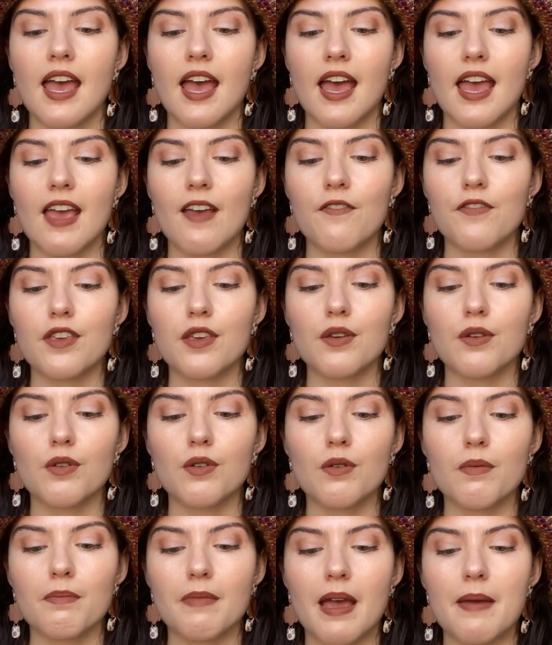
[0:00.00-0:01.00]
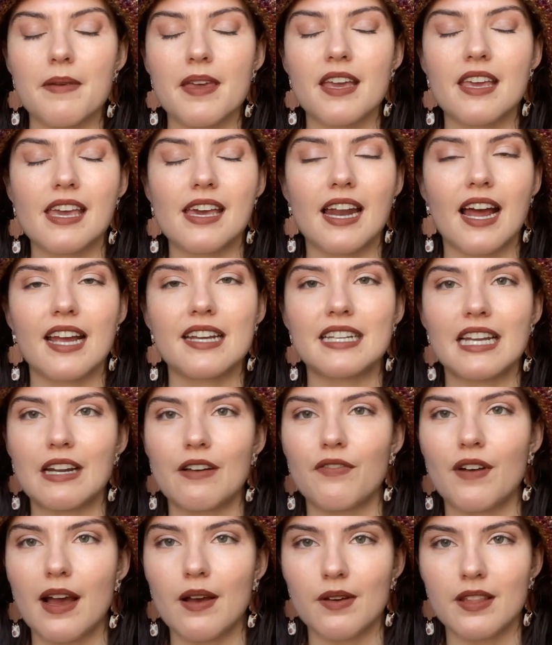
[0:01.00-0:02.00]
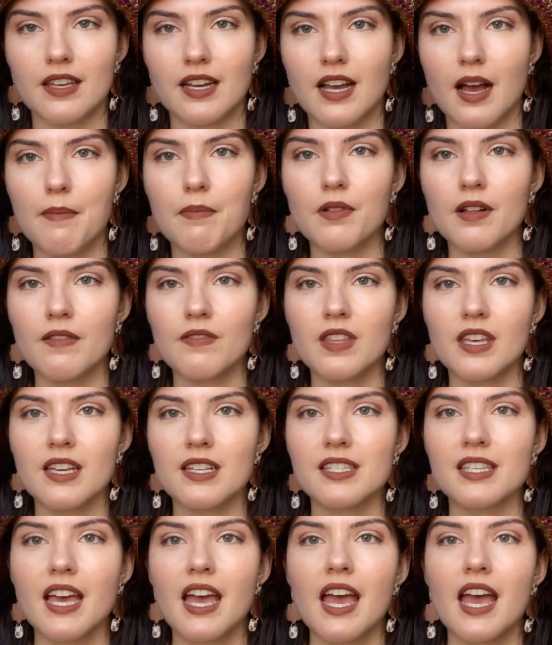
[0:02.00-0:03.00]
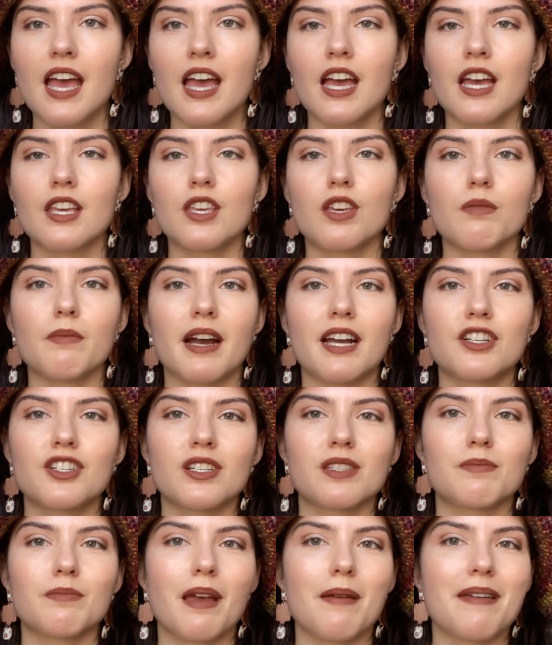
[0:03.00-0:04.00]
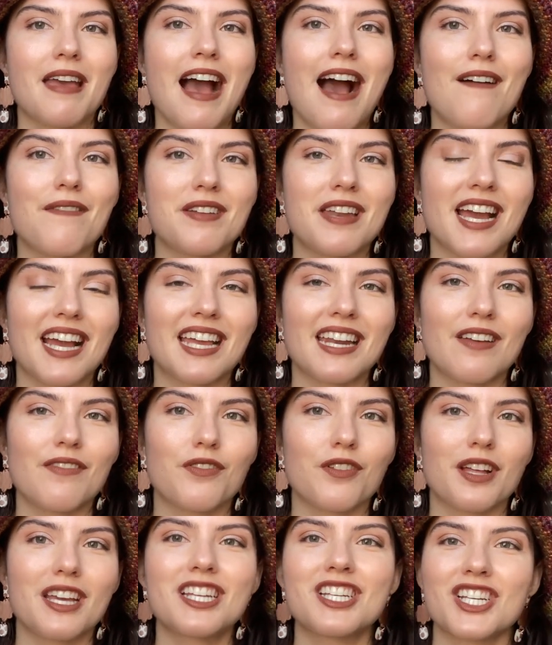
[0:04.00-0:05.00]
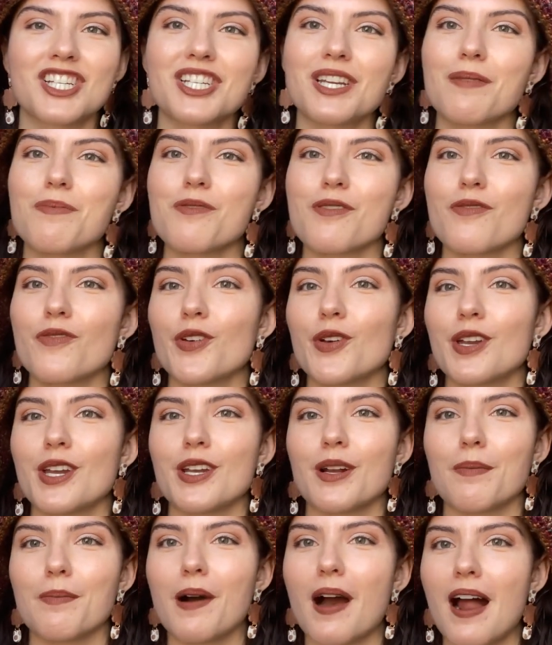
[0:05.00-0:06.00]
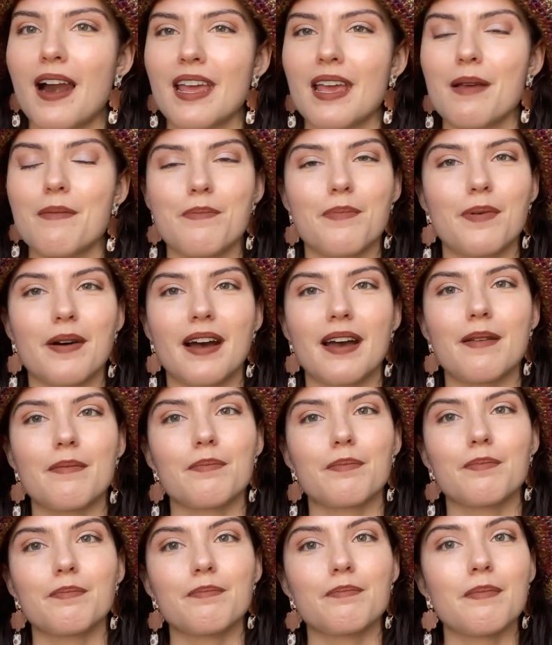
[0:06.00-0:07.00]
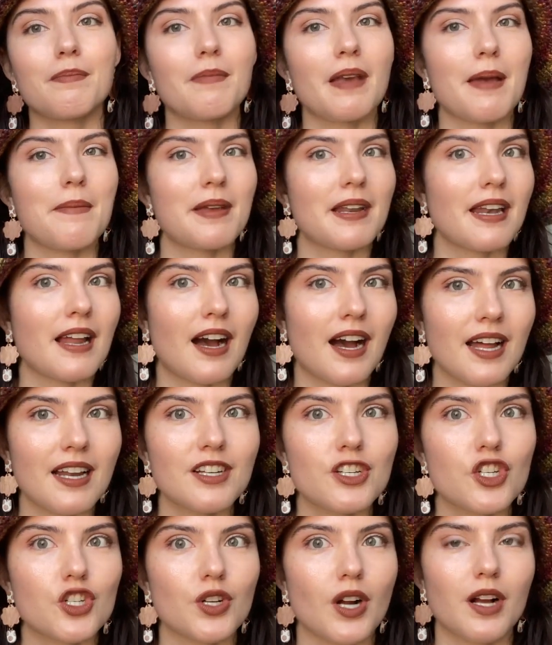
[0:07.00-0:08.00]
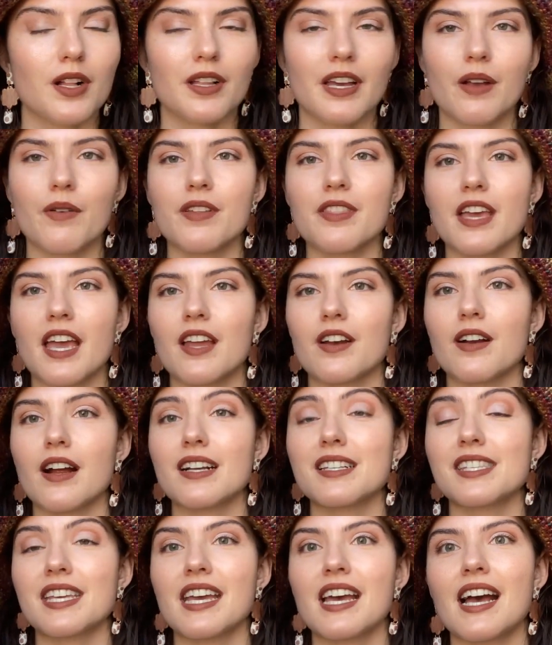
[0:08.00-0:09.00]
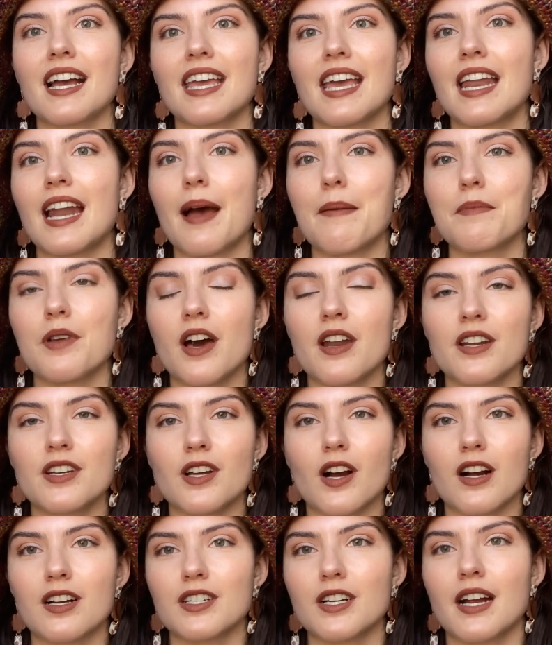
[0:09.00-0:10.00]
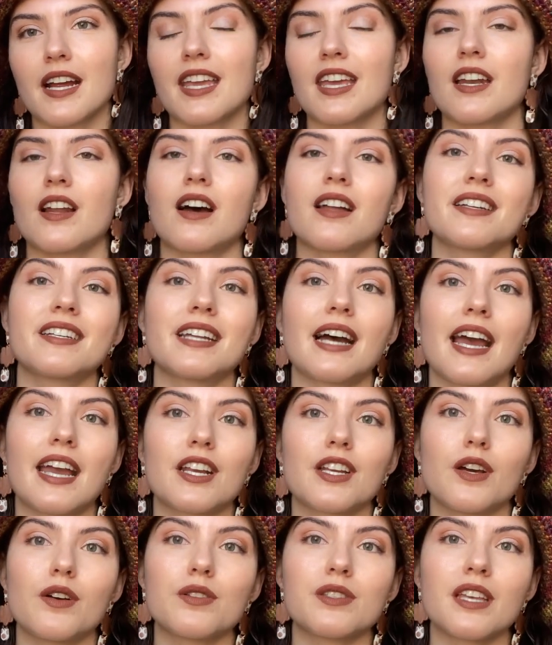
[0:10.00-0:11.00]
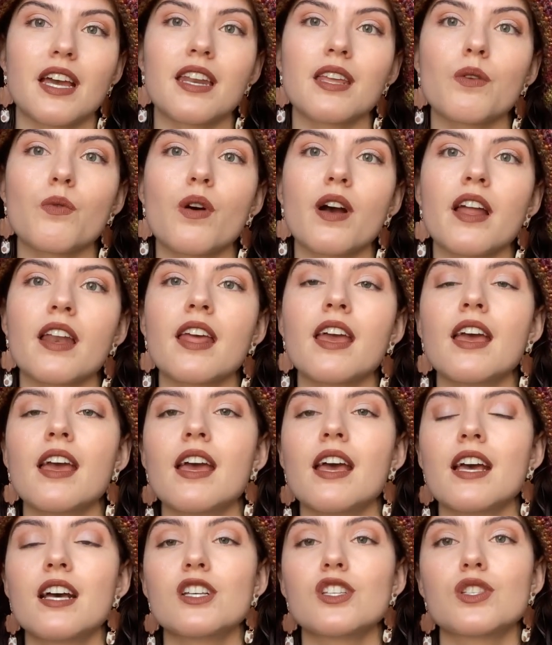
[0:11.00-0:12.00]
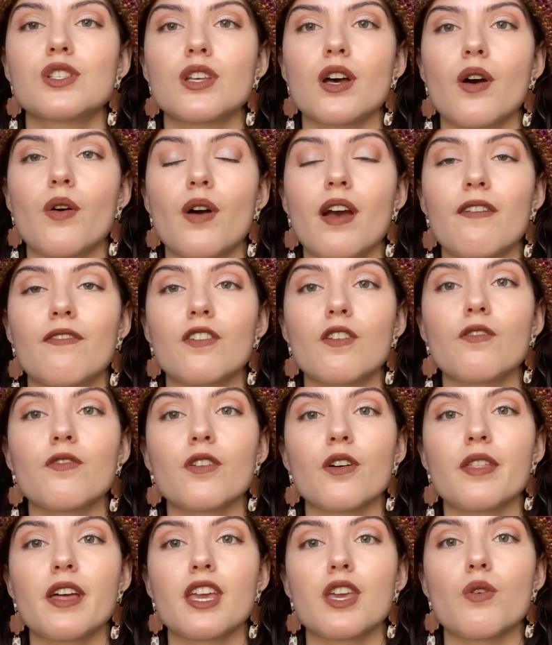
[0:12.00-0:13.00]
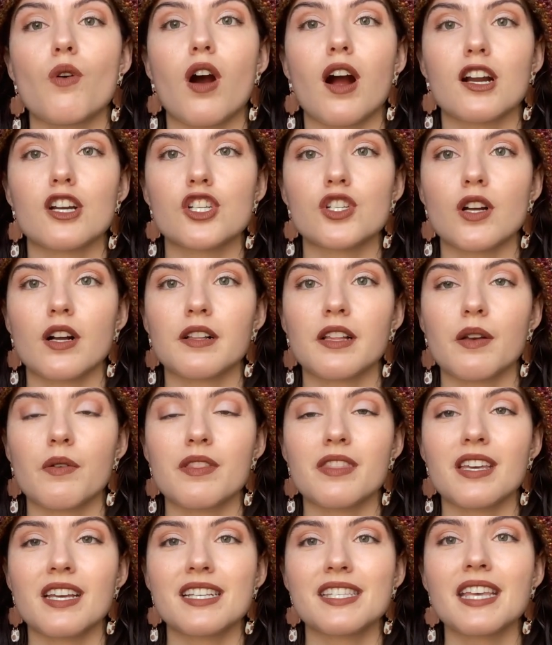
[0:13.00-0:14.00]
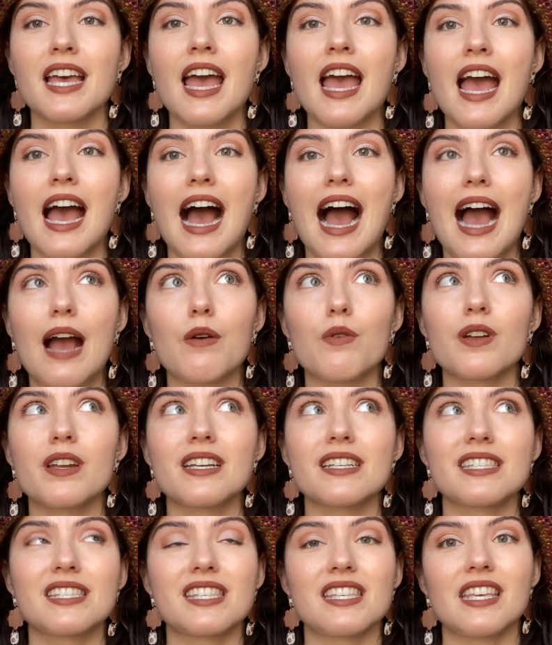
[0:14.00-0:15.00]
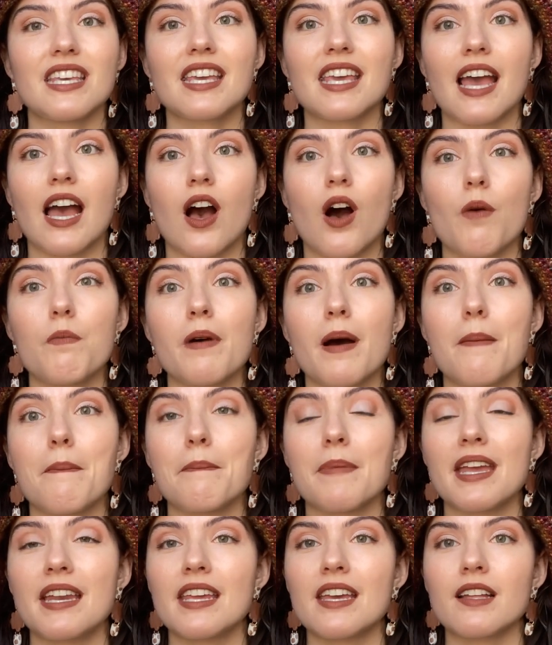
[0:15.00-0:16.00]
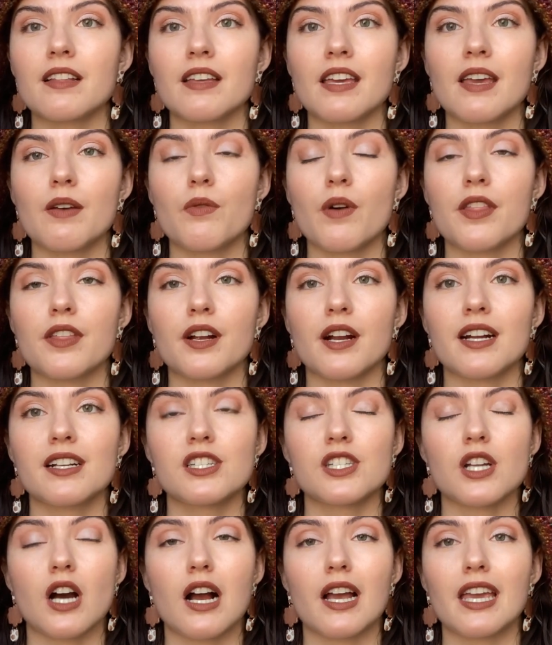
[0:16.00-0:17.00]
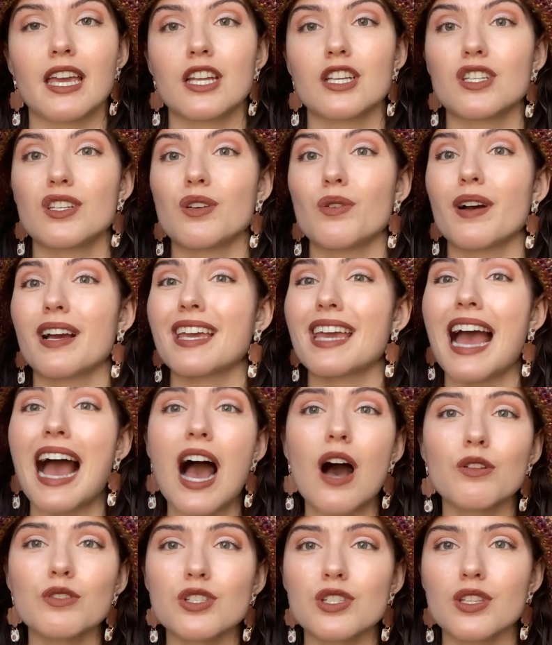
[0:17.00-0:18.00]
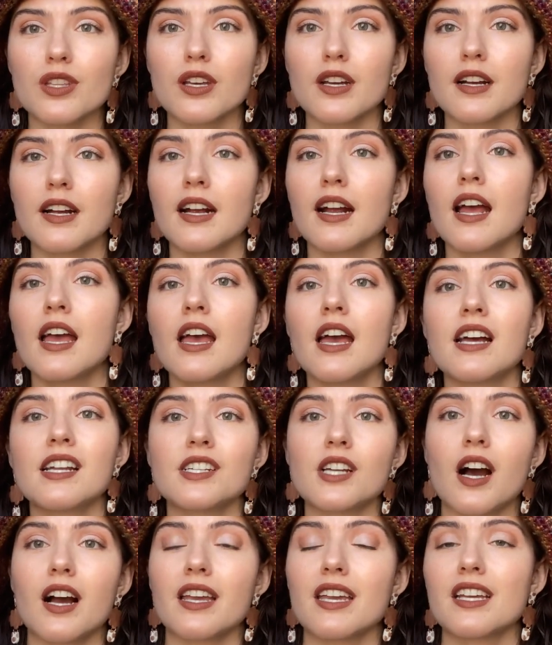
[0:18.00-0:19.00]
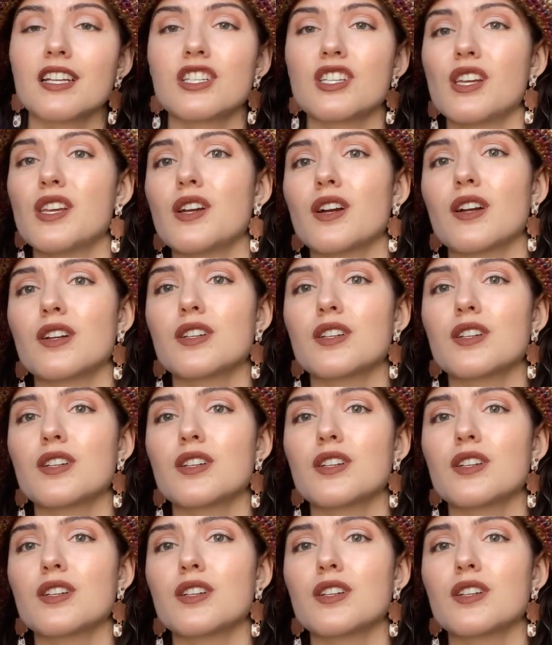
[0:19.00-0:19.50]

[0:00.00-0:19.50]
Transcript: If you maybe can identify with a couple of these, you might just maybe have a negative relationship with food in your body, but maybe not struggling with anorexia. Again, I'm not a doctor, I cannot diagnose anyone. So if you feel that you are struggling with this, I would seek help immediately, whether it's talking to a counselor, talking to your